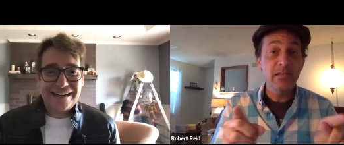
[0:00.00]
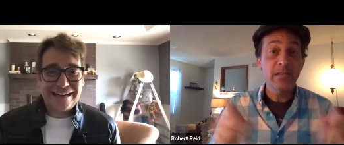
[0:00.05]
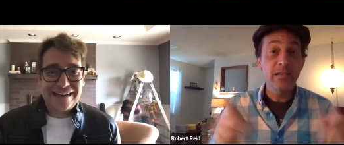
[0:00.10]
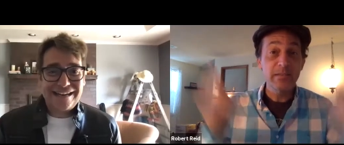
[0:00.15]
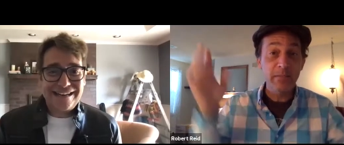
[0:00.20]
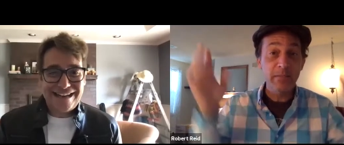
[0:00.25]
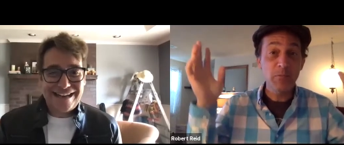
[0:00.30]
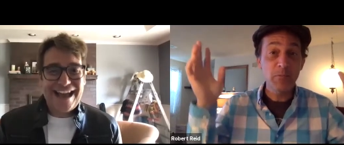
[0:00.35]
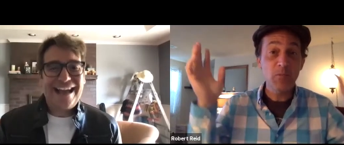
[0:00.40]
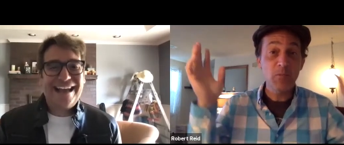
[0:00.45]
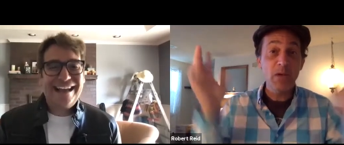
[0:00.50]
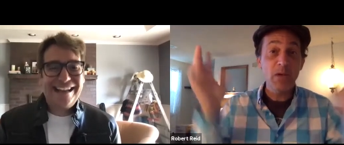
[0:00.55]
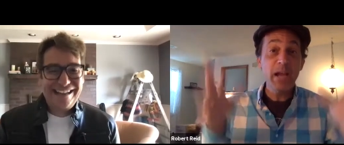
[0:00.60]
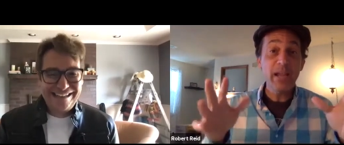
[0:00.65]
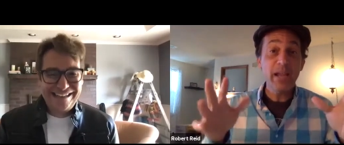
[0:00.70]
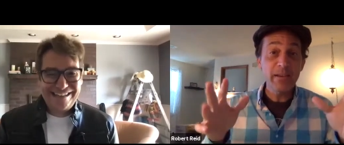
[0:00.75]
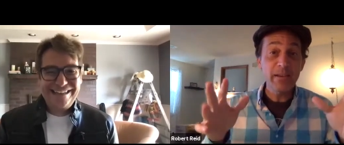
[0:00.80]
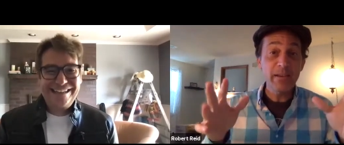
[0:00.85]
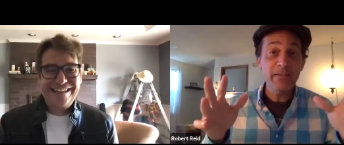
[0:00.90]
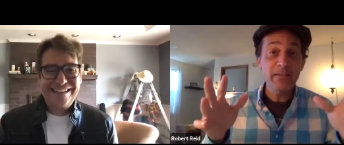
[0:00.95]
Speaker 1: because it yeah. rained,
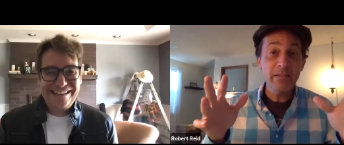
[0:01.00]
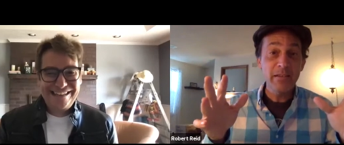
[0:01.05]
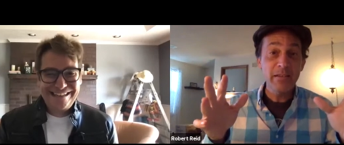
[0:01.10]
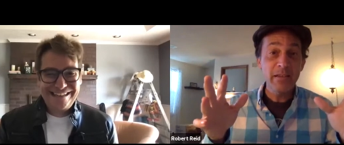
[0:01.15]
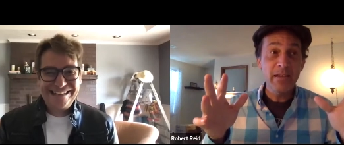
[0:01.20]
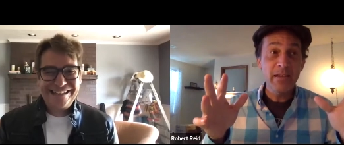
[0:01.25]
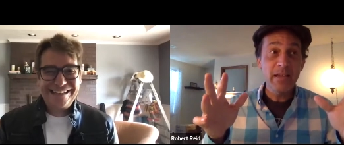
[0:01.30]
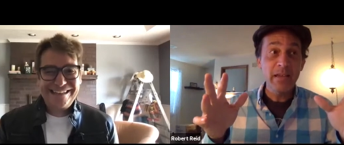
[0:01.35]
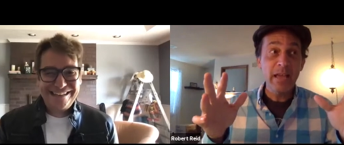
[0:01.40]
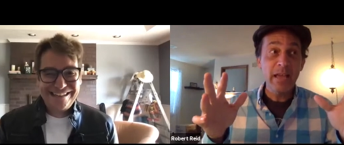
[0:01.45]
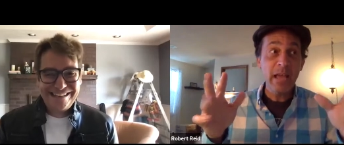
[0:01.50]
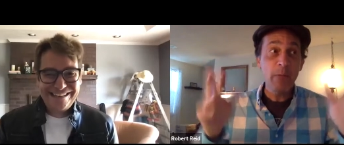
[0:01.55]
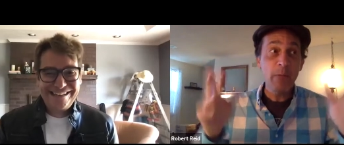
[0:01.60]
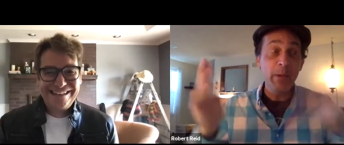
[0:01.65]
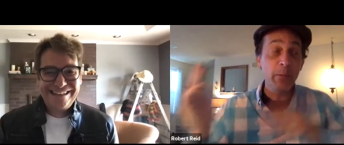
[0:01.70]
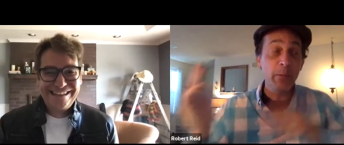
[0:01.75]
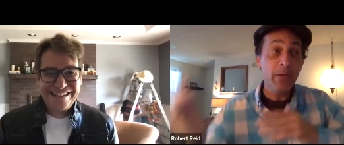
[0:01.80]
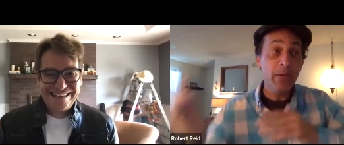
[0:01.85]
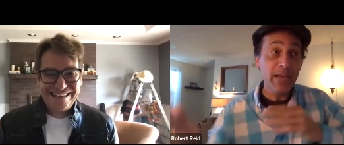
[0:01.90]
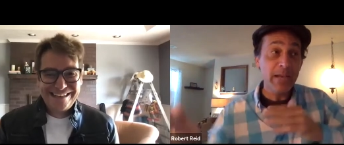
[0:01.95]
and
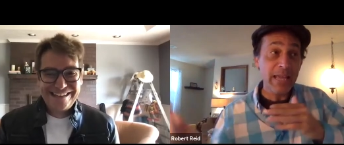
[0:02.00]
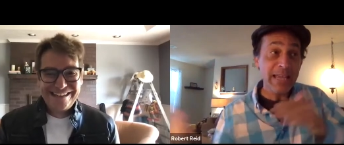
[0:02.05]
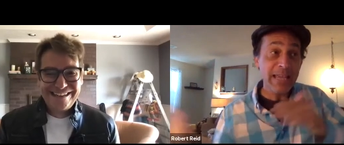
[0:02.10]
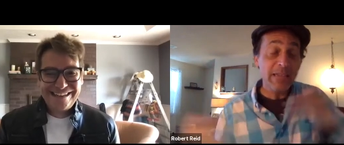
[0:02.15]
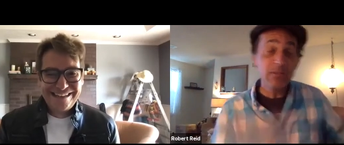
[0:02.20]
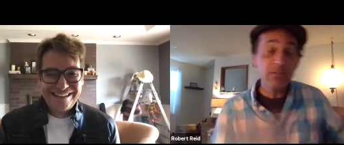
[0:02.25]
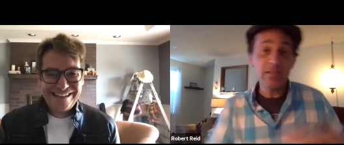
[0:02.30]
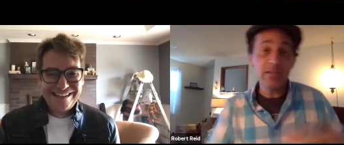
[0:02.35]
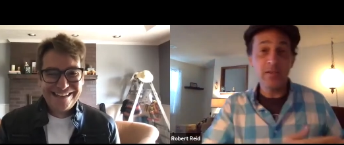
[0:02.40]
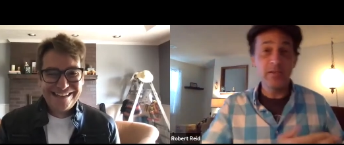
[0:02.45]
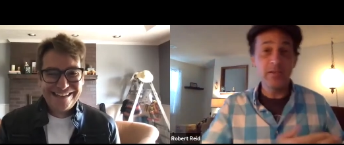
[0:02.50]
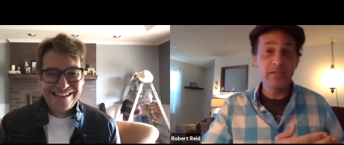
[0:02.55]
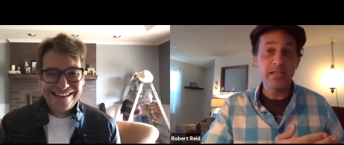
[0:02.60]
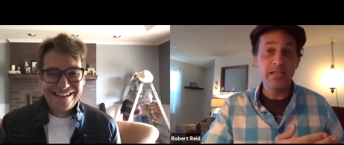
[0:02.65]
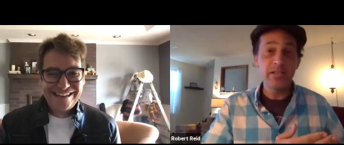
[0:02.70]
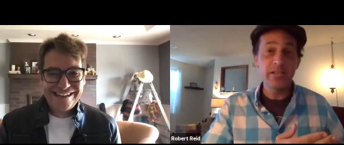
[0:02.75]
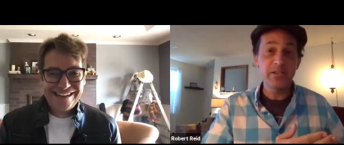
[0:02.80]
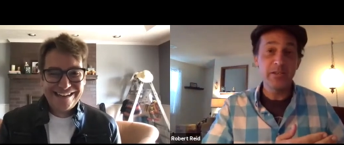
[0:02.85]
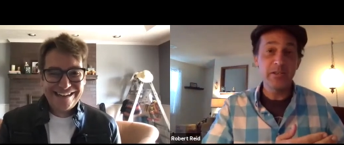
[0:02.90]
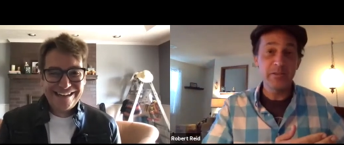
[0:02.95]
we went into
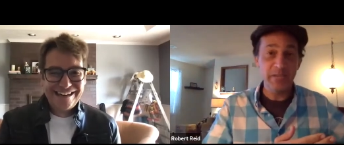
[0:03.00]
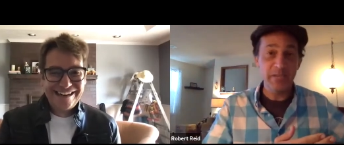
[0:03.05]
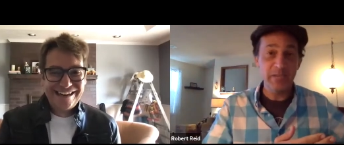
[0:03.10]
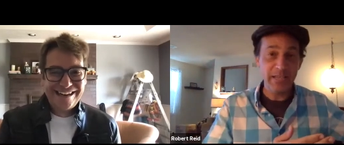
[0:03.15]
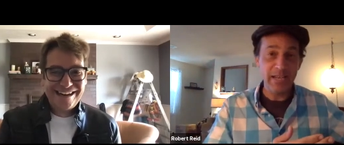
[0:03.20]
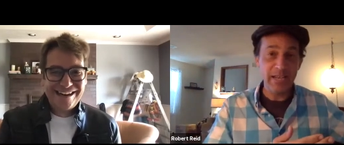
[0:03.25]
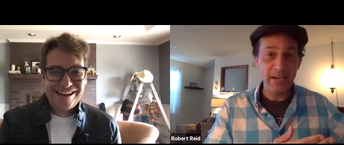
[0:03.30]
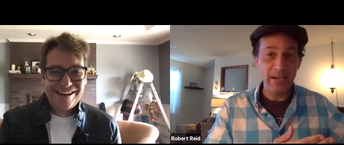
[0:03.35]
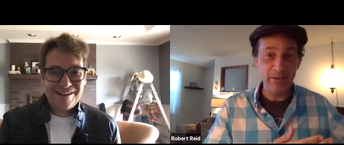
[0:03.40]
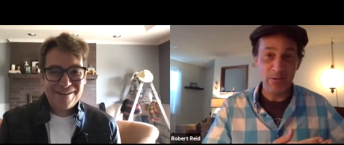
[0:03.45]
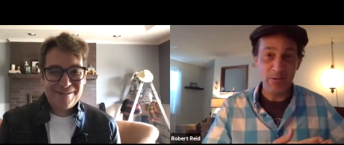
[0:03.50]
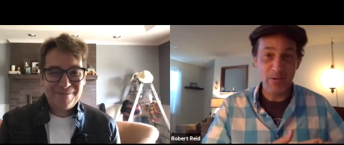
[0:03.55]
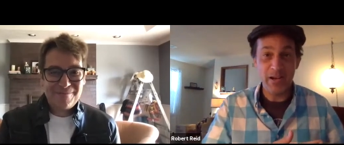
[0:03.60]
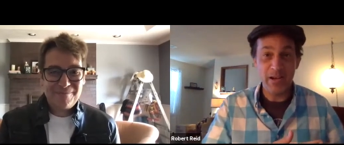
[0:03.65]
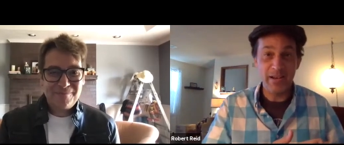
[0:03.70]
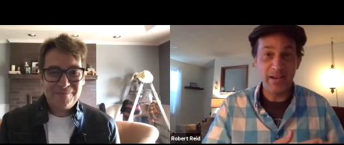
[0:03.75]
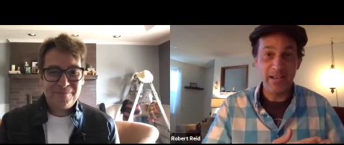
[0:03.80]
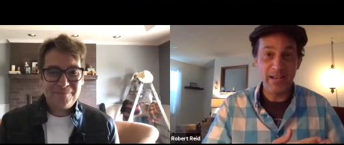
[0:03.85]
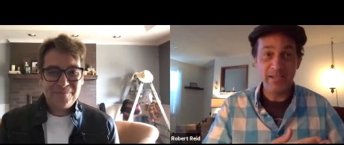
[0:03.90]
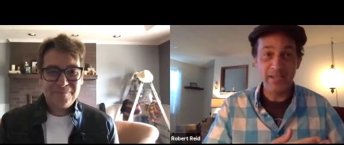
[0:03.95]
Osage News to get out of the
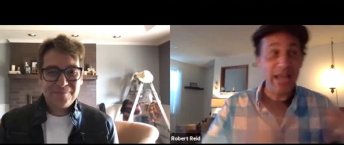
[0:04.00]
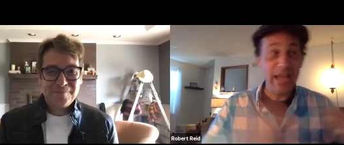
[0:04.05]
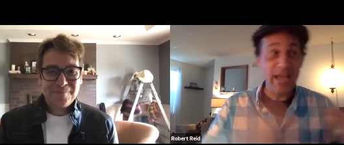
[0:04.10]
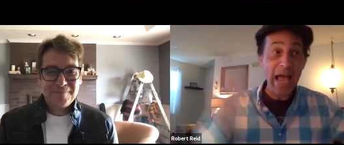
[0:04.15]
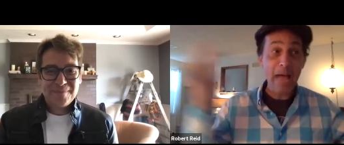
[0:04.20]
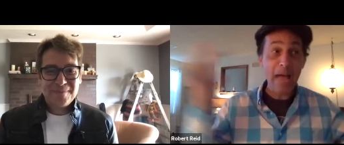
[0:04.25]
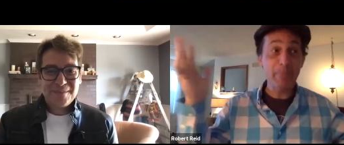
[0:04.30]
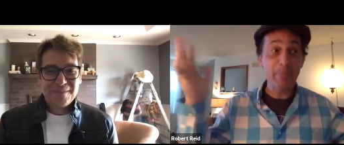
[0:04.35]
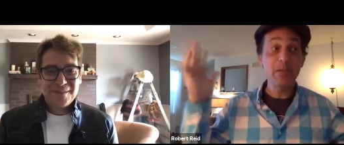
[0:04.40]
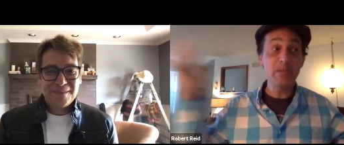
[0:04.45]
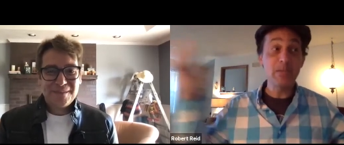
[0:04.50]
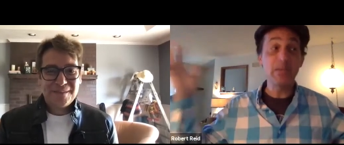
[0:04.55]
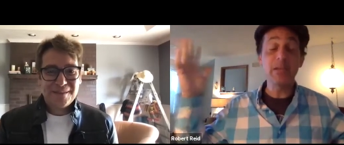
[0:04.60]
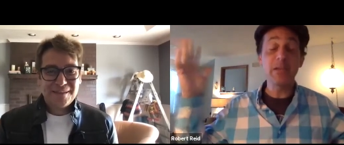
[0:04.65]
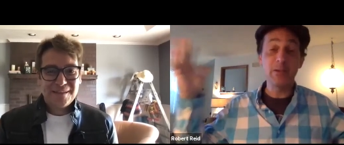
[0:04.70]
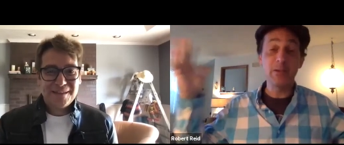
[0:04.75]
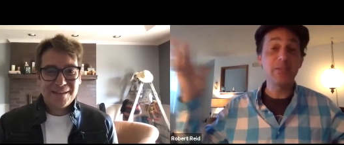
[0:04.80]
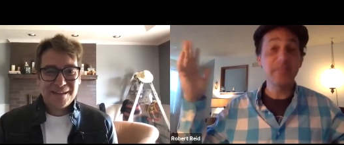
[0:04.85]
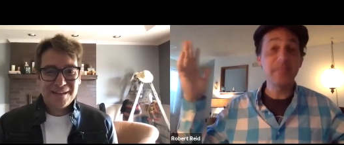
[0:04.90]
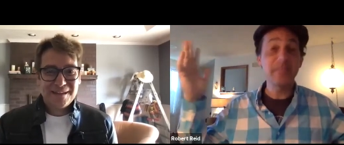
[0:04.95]
rain. I just happened to be
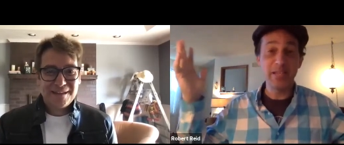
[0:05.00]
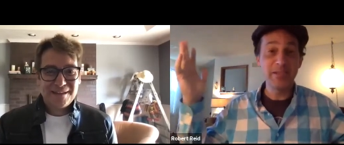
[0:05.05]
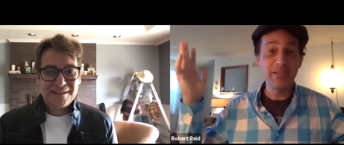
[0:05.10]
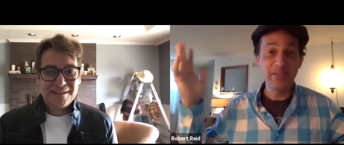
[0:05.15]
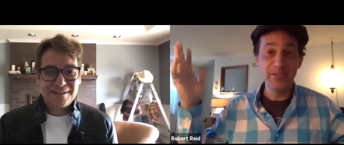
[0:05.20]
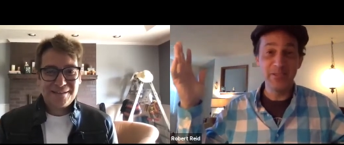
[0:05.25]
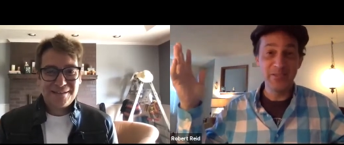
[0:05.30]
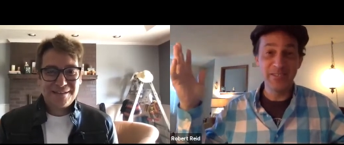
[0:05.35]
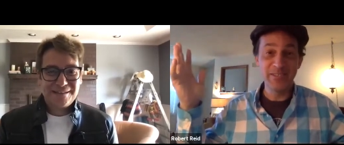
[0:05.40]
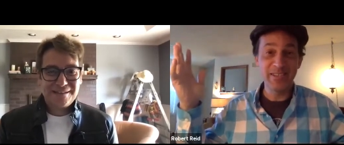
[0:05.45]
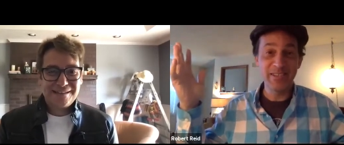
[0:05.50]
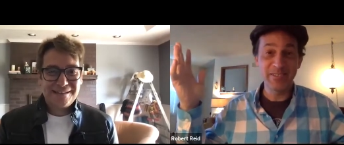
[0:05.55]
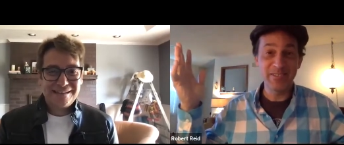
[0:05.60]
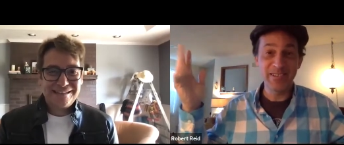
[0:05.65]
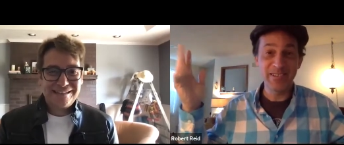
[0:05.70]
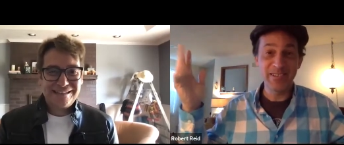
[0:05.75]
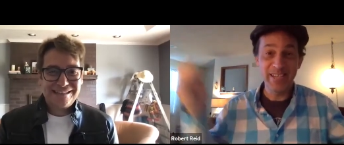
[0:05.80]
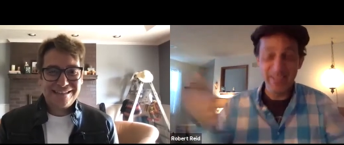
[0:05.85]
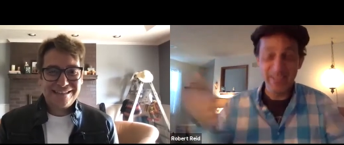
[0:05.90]
in Osage News yesterday,